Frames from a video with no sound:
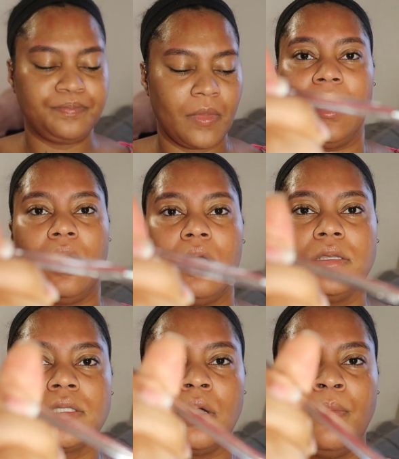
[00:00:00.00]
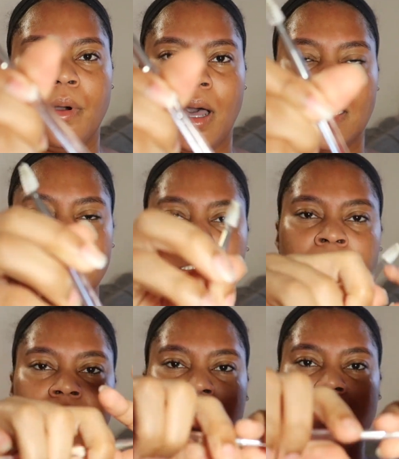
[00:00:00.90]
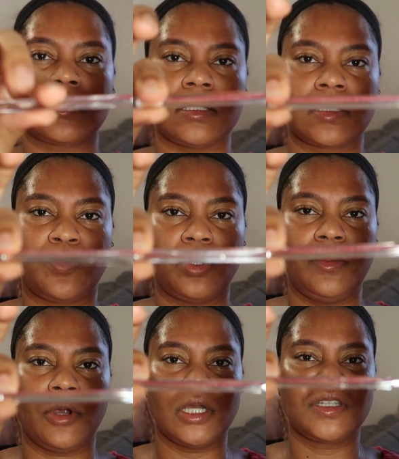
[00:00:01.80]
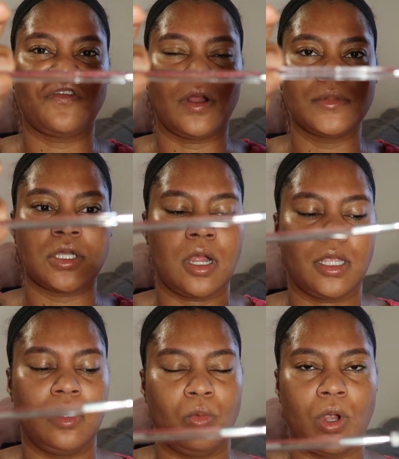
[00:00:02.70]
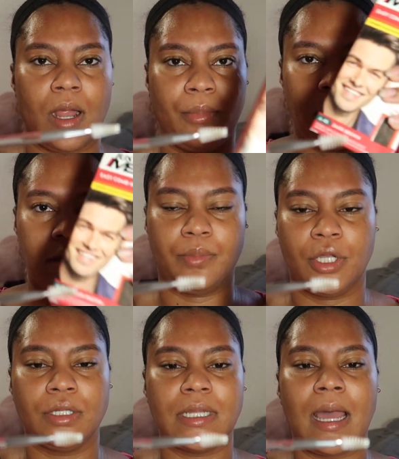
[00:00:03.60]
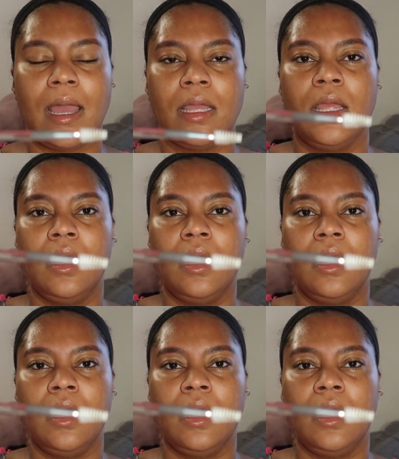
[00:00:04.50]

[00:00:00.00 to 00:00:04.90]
I also bought this spoolie brush from Target where I bought the beard dye.